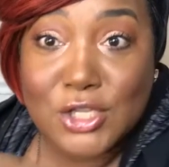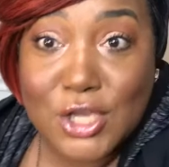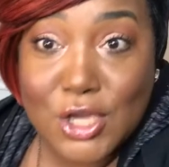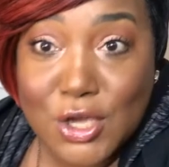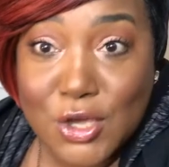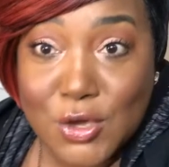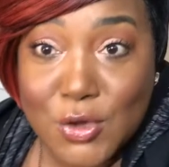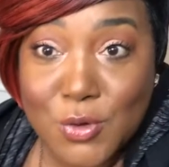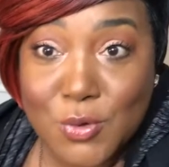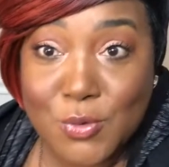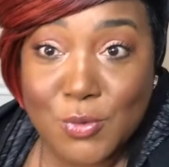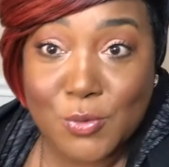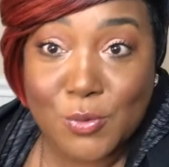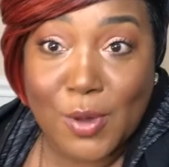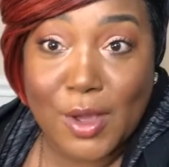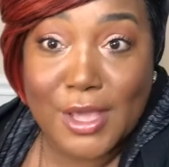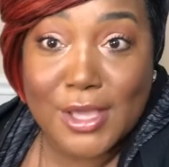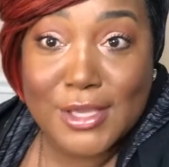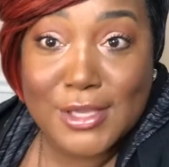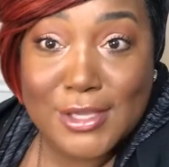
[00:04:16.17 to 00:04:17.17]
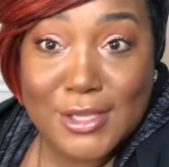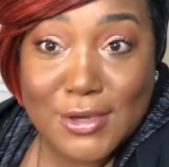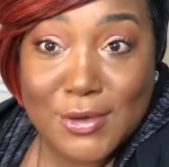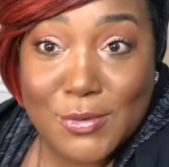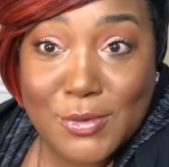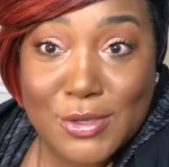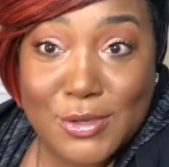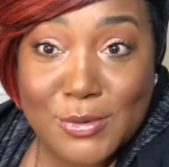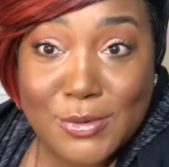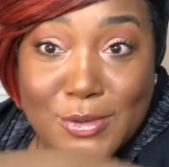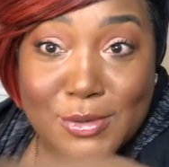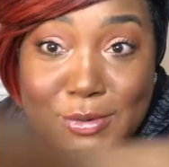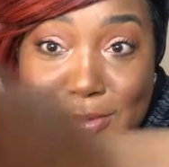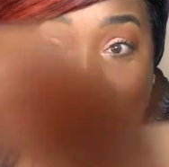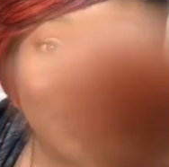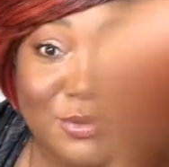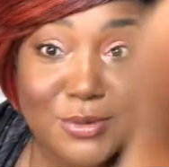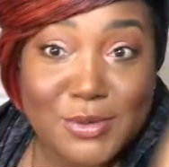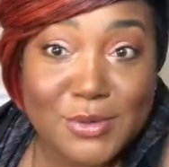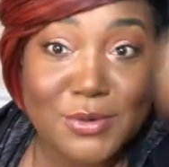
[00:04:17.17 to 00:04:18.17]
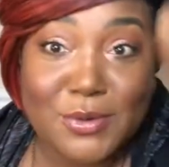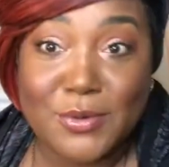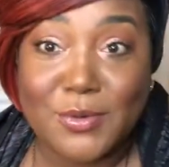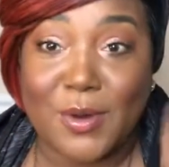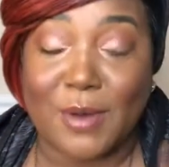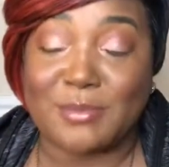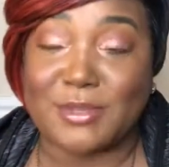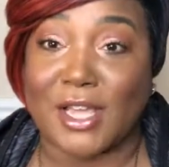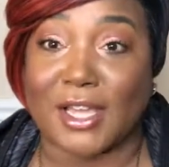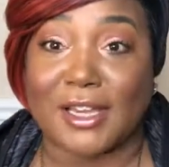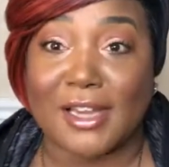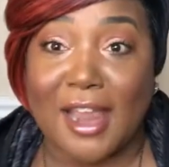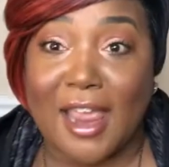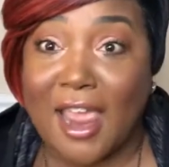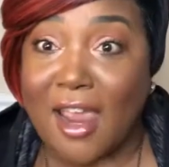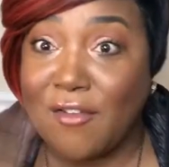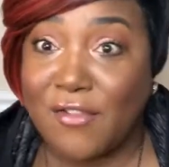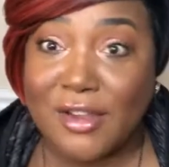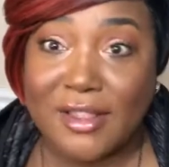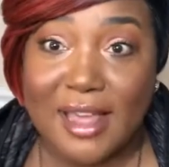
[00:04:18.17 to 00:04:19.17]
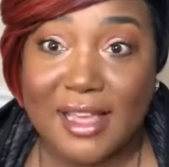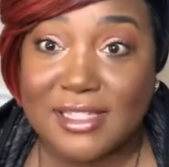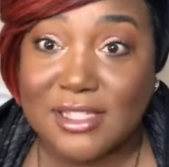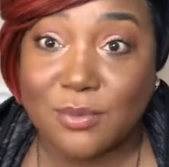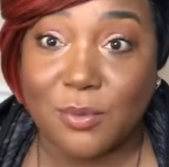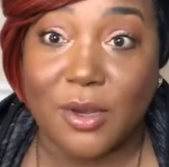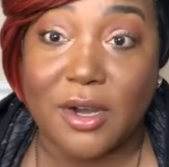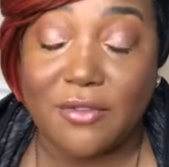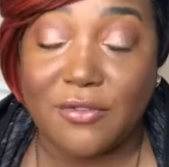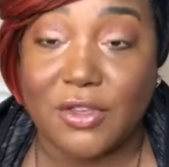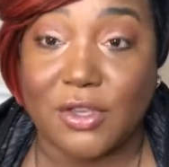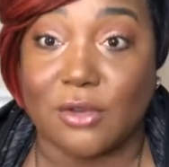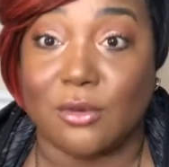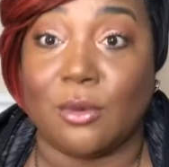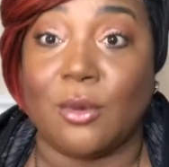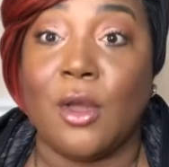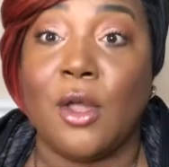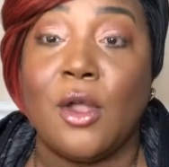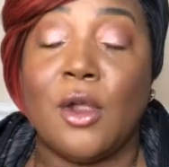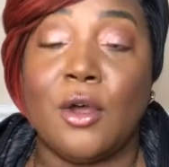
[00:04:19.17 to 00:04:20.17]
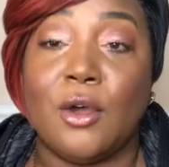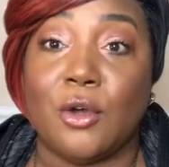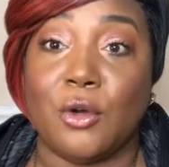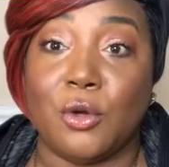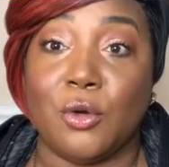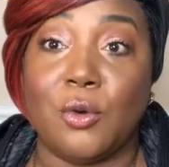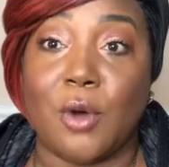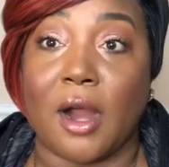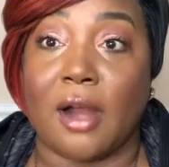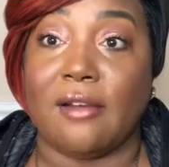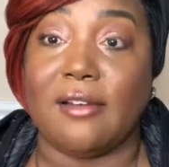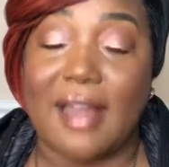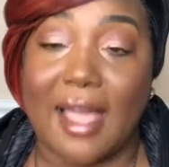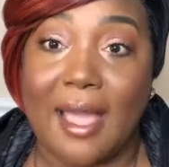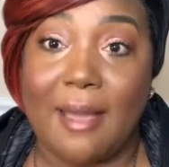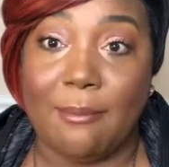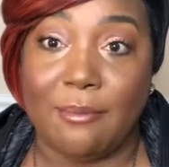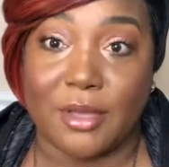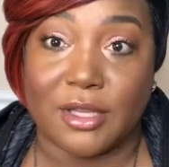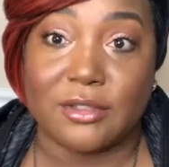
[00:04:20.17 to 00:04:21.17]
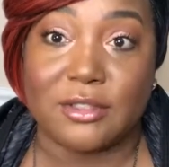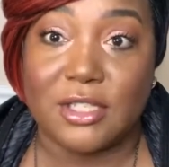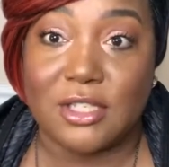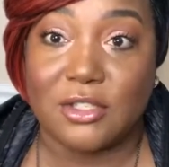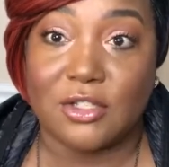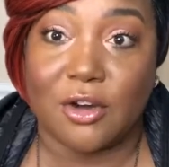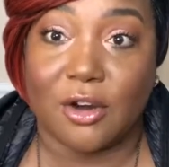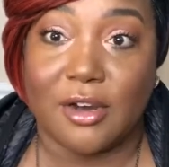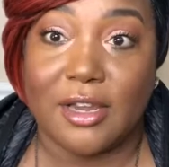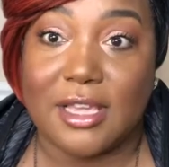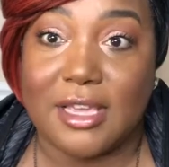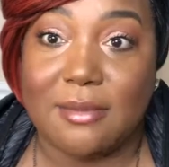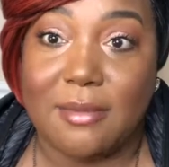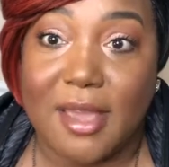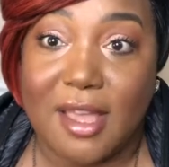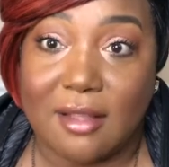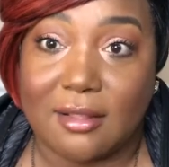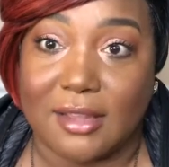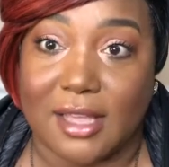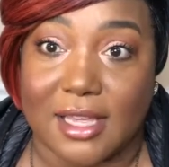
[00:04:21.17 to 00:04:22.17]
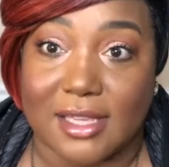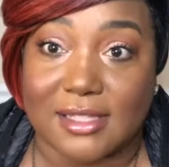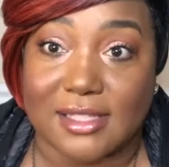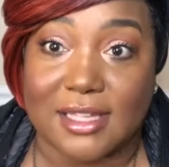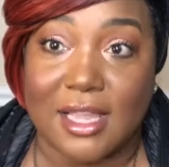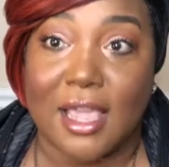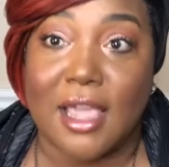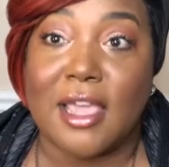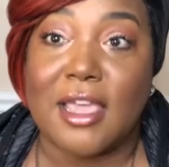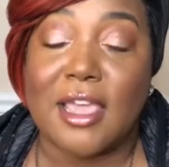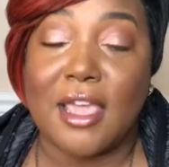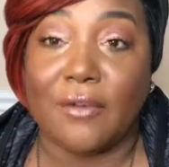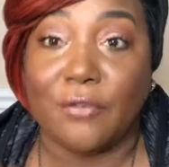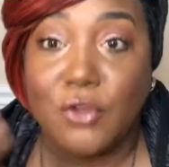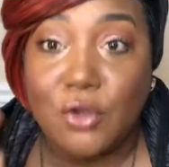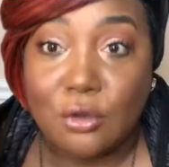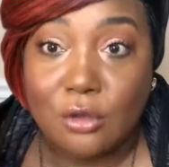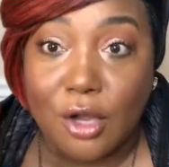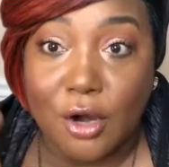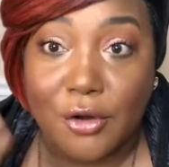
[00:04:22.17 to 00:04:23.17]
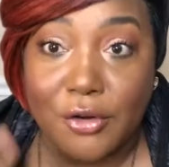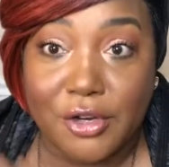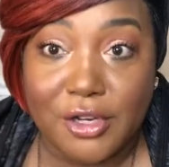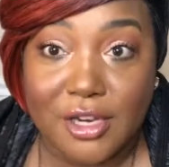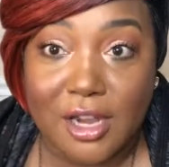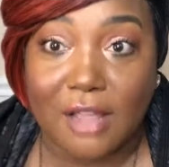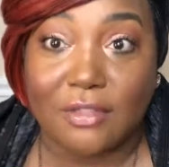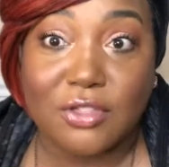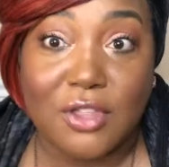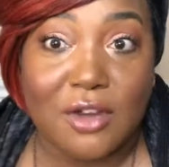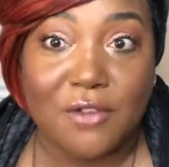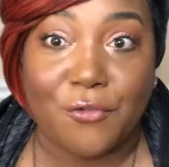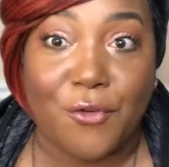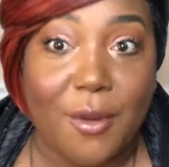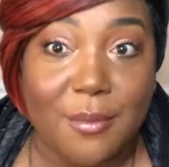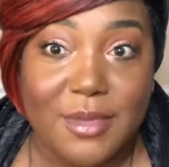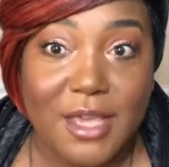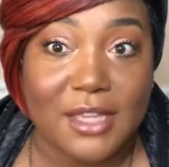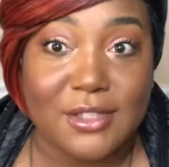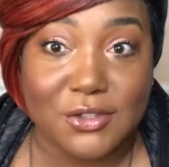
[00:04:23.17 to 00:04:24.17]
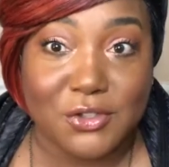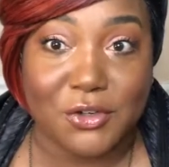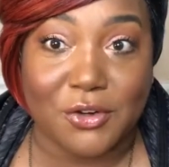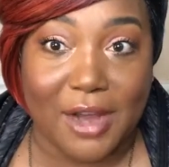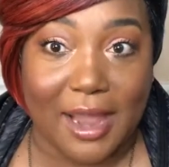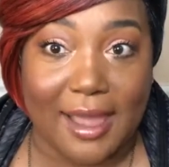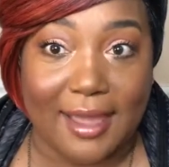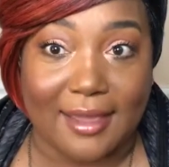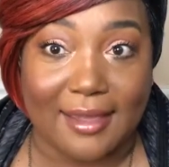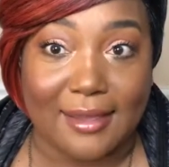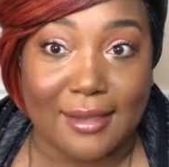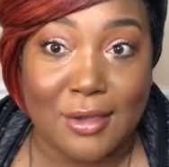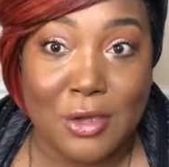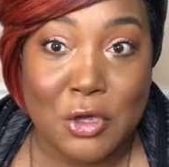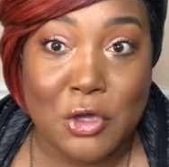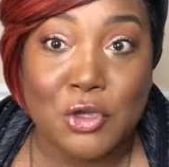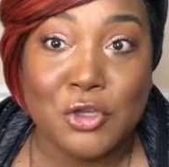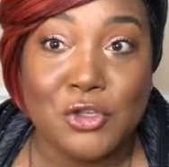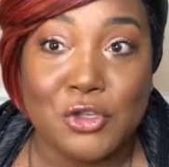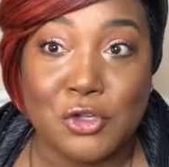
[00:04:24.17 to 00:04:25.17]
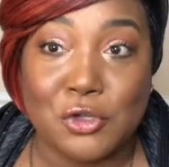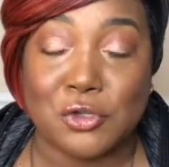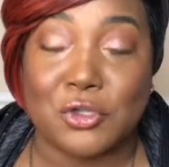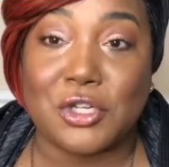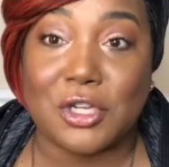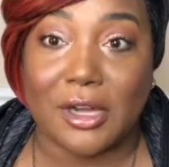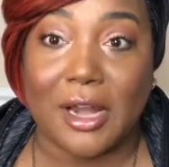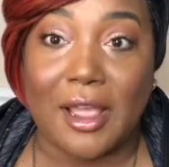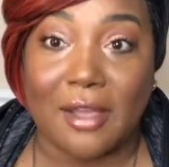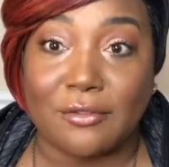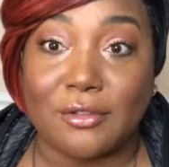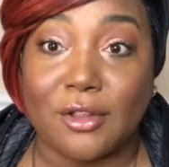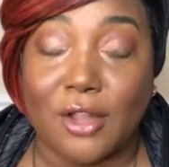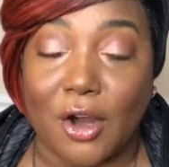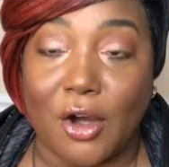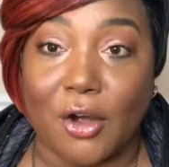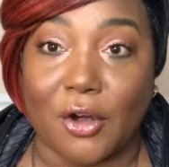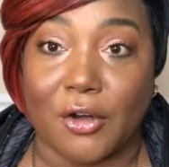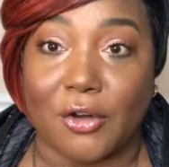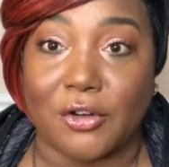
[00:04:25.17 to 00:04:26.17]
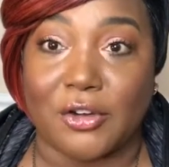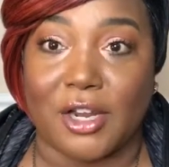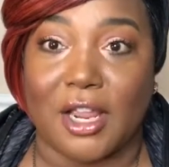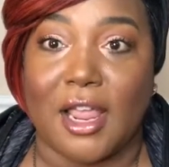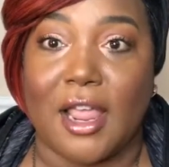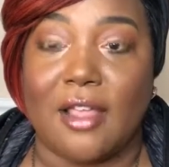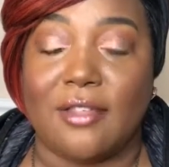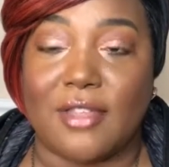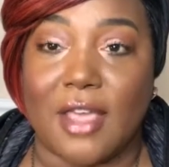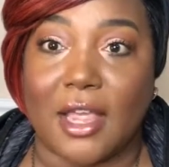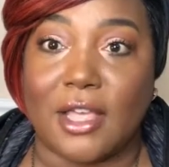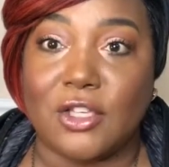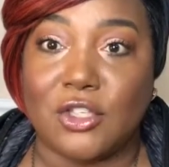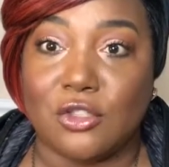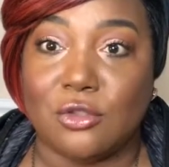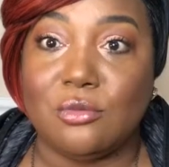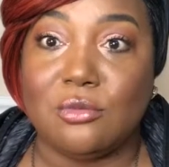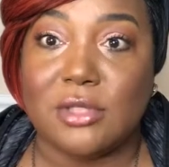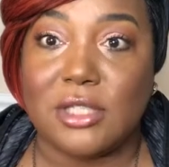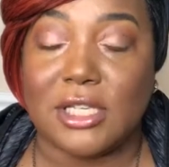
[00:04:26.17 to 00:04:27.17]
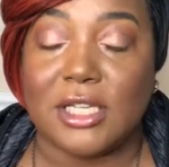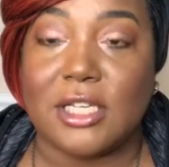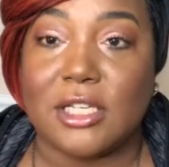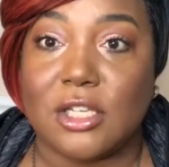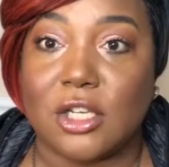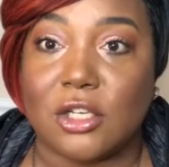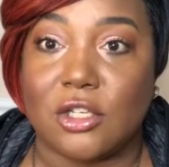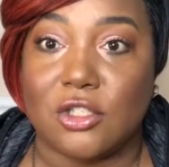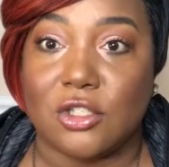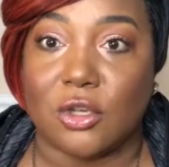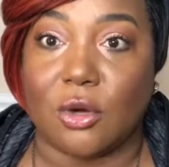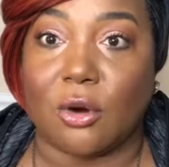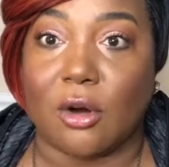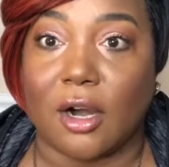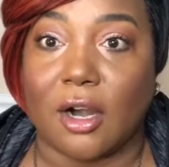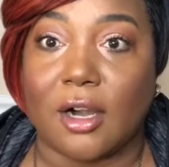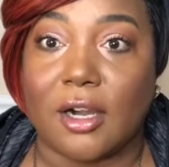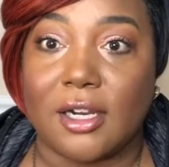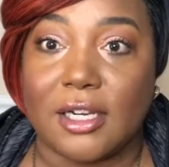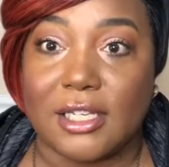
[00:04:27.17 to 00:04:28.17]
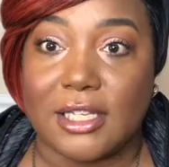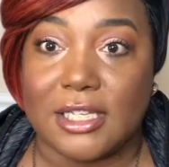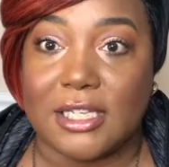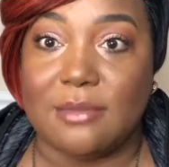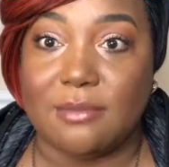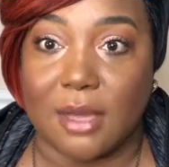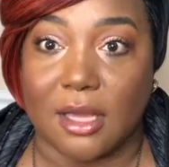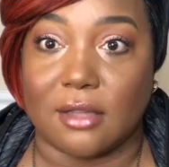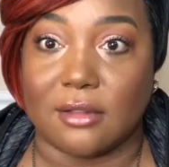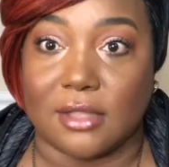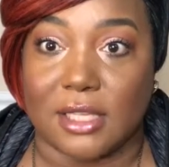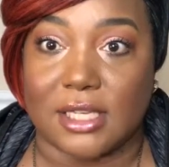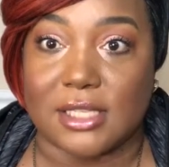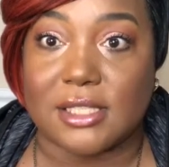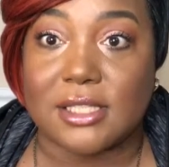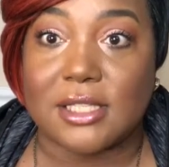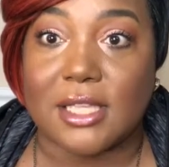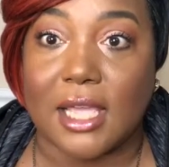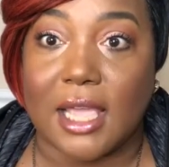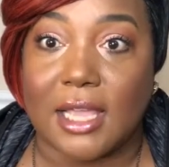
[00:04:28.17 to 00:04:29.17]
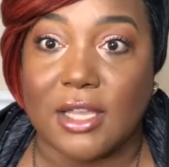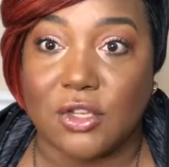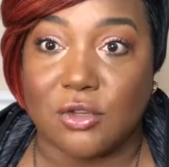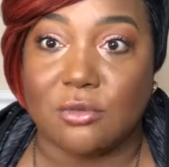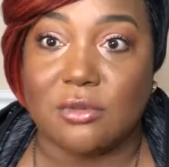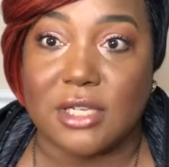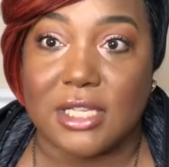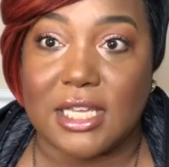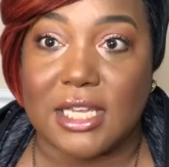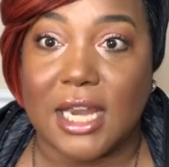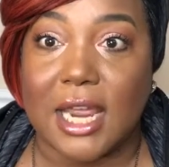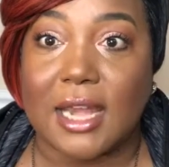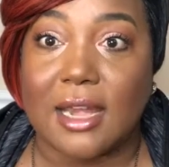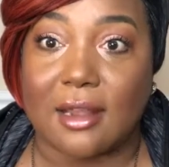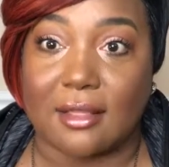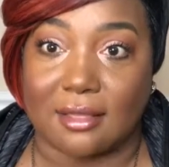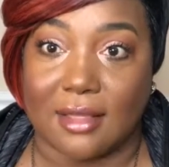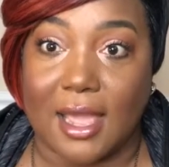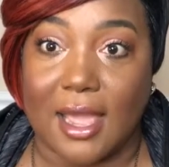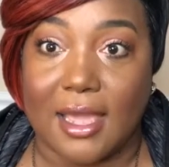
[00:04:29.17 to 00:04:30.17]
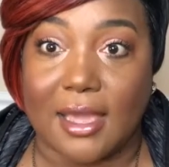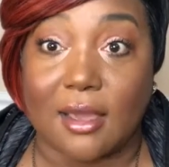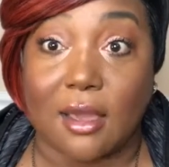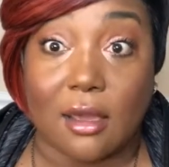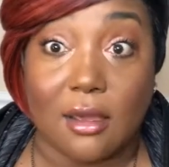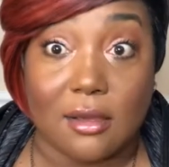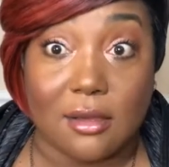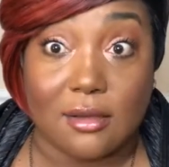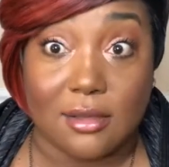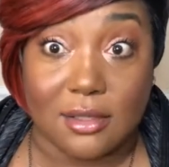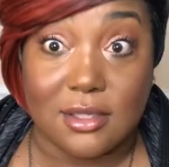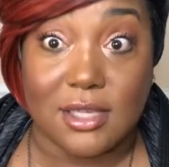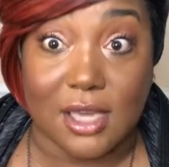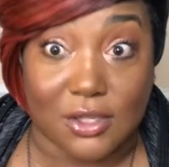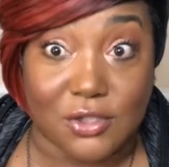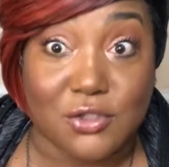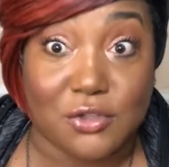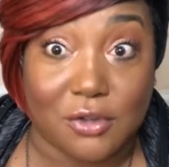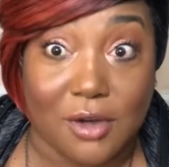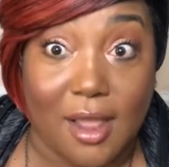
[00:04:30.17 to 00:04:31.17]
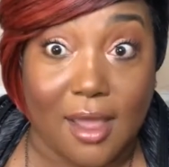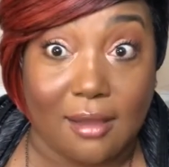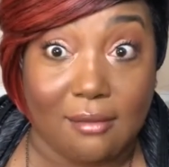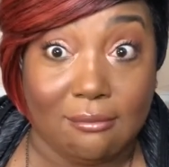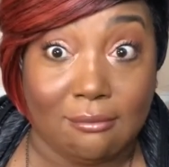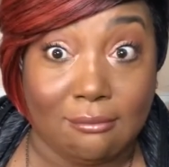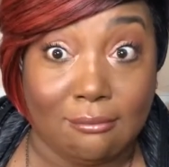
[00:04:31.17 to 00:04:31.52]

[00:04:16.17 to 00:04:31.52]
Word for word: You, you, you, you, you, you. I'm talking to every last one of you who are not building your email list. If you learned nothing from yesterday, you should have learned that you need your email list, and you need it like yesterday.